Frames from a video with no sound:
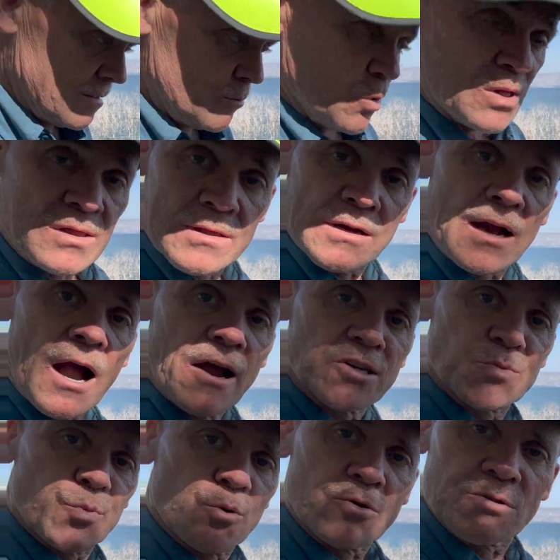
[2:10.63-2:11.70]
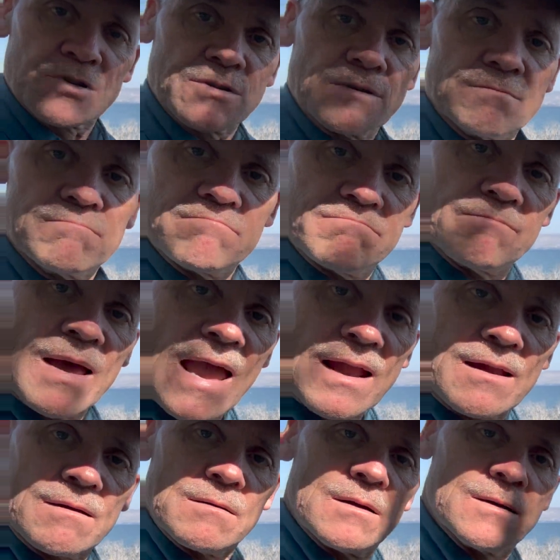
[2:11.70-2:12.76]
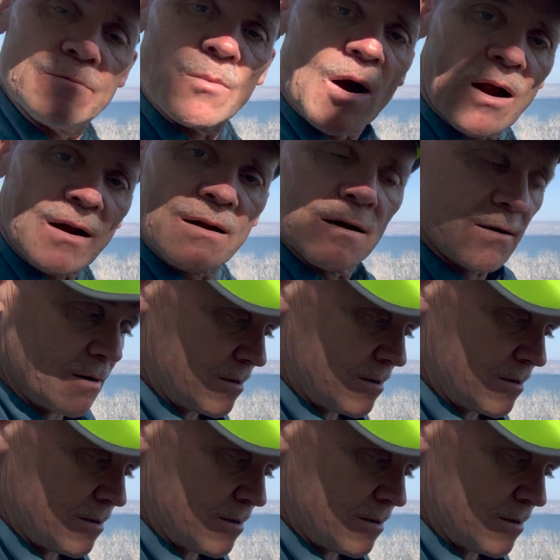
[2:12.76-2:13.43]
what the Gospels in Mark